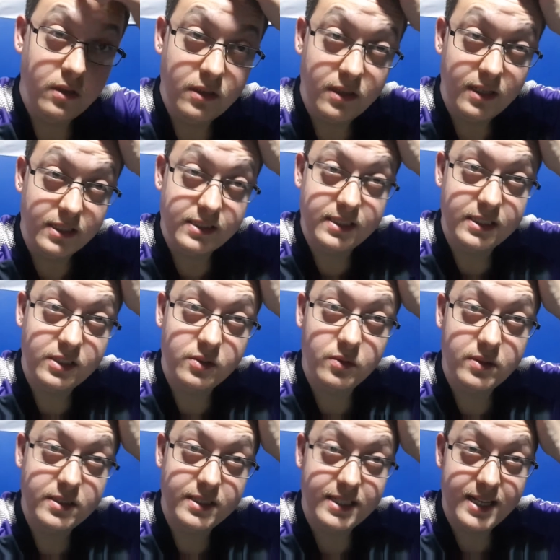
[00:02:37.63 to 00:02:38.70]
Like I said,
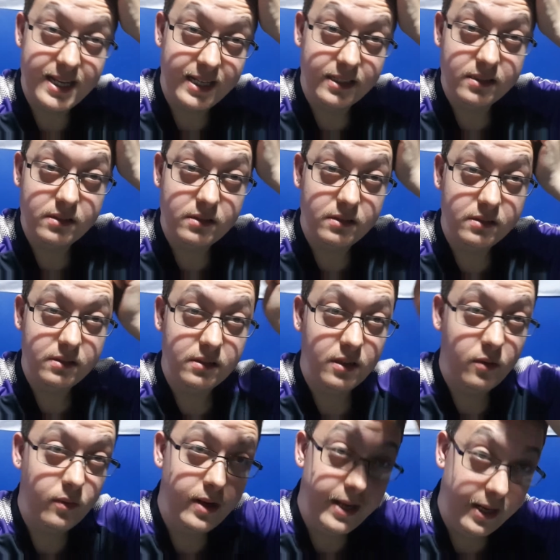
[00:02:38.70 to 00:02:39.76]
Swansea next
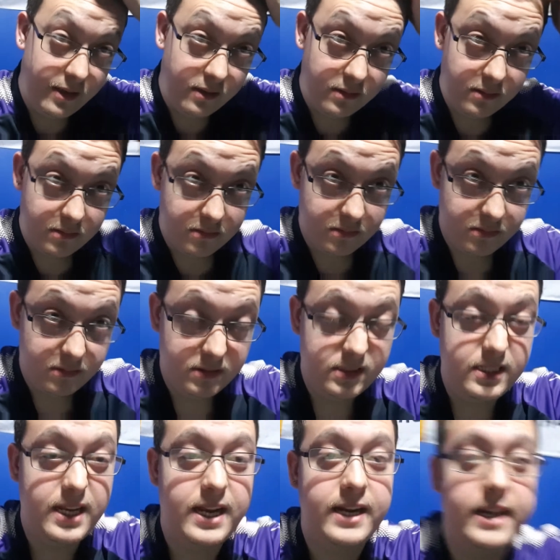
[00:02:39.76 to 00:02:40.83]
away on
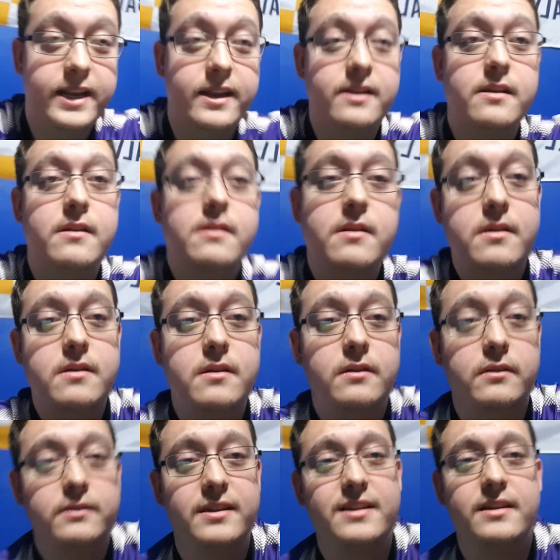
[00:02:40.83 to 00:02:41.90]
Saturday.
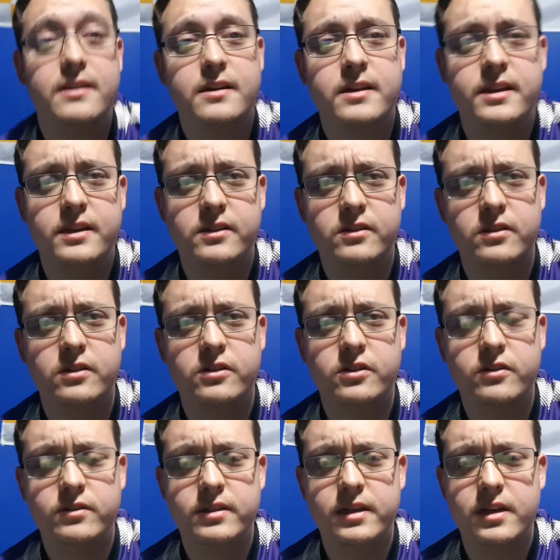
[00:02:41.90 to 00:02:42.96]
Then Leeds on a
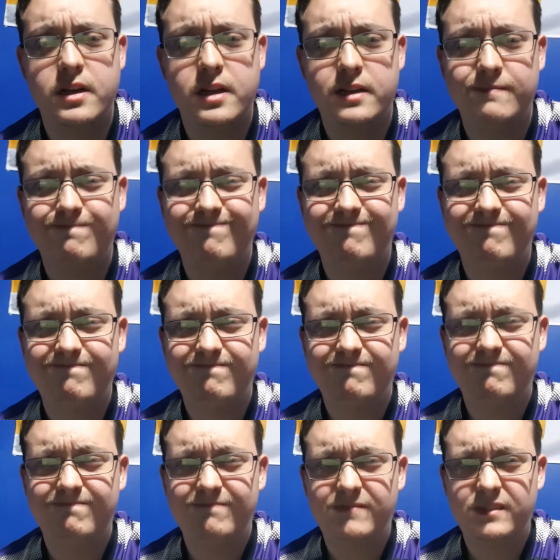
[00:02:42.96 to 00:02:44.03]
Tuesday night.
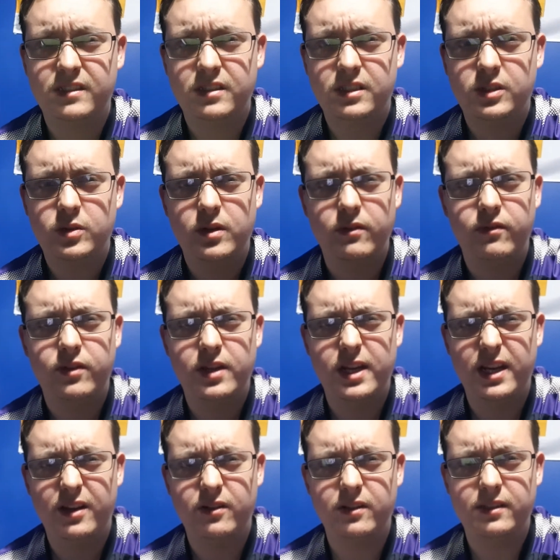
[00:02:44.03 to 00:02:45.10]

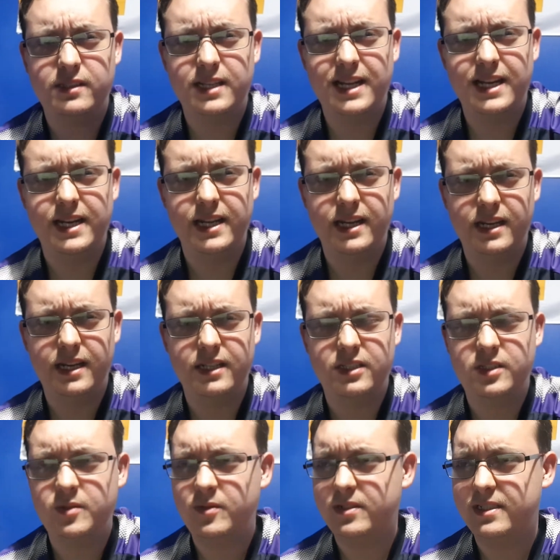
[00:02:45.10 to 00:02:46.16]
12:30 on a Saturday against
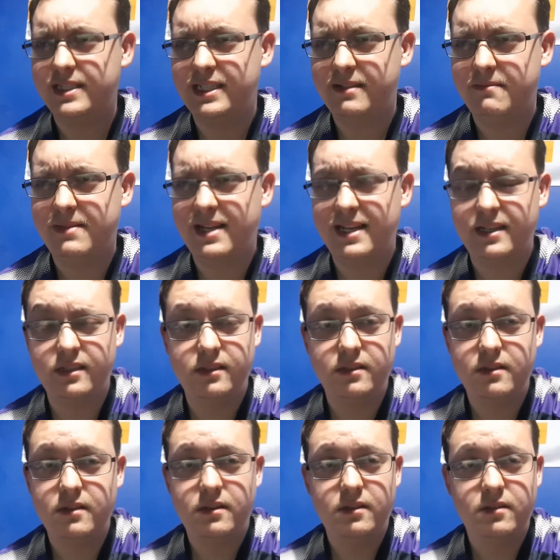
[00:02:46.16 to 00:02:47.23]
Swansea. Man,
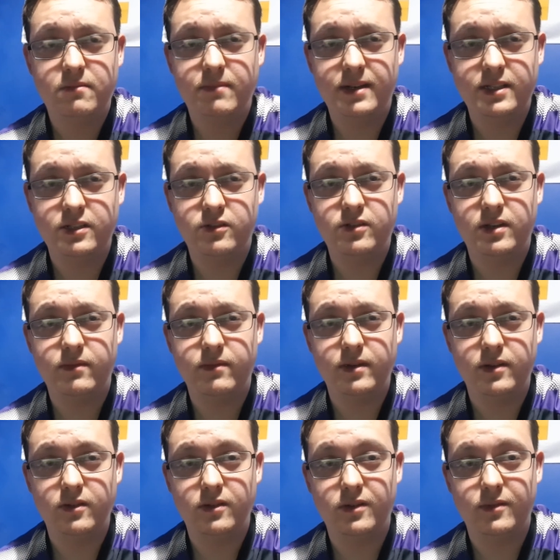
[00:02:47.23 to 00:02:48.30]
imagine
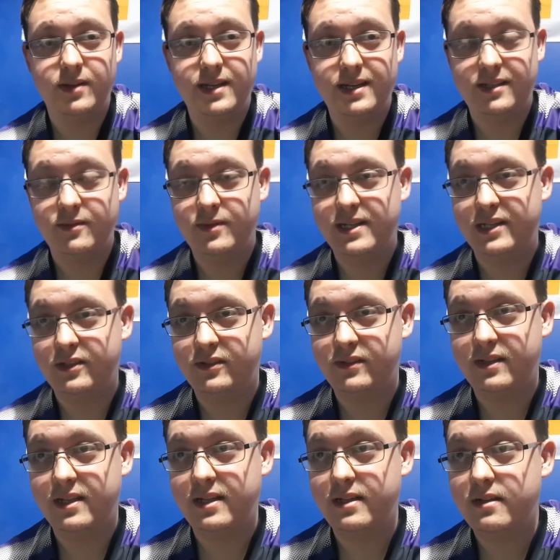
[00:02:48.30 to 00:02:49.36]
travelling all the way to Wales for
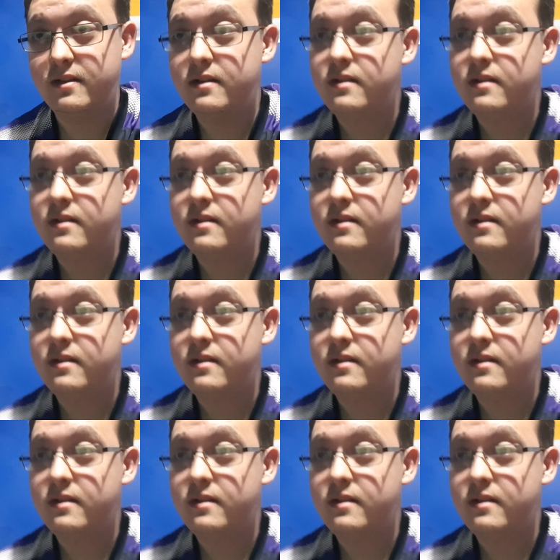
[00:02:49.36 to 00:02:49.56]
that.